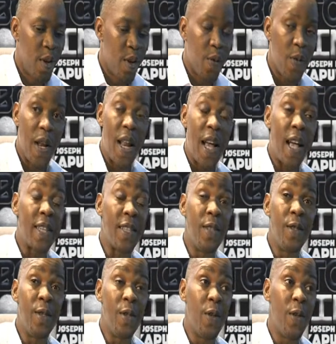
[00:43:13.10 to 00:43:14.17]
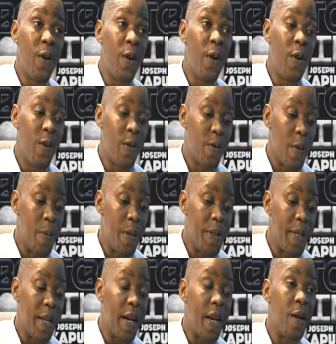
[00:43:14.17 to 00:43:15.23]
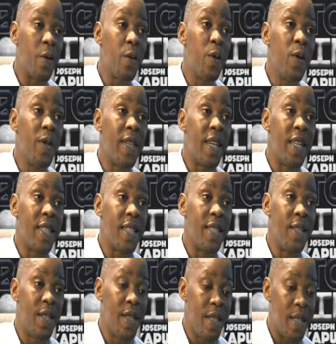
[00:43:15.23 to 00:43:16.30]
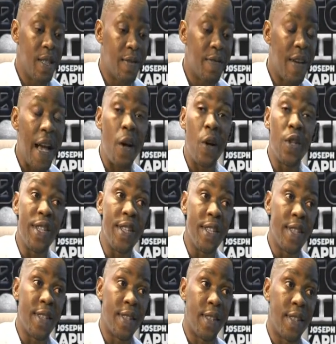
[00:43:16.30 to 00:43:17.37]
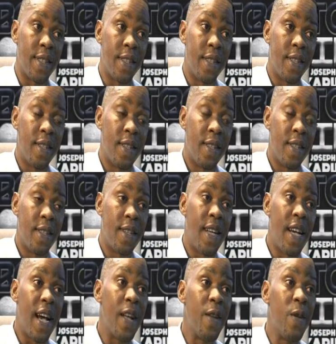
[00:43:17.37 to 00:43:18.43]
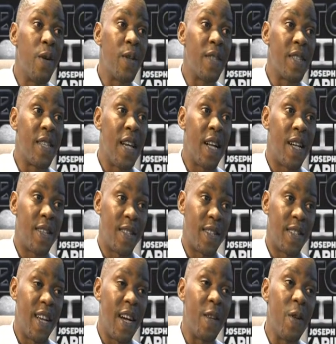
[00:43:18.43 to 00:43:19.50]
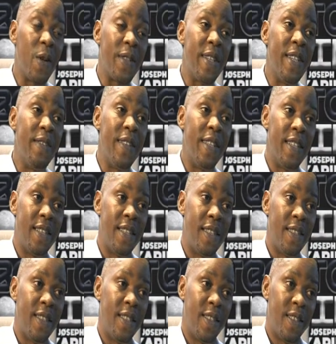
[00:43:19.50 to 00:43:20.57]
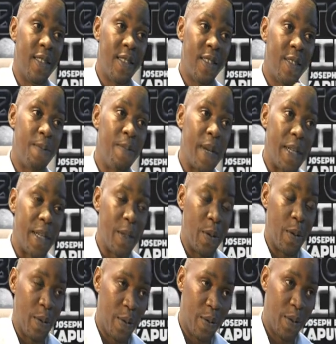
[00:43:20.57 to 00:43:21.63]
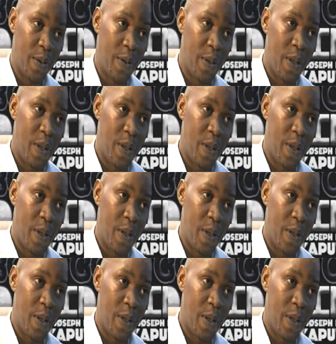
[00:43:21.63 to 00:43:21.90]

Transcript: Well, as you should know from a general rule that, you see, viruses, they are not cells, they are not living particles.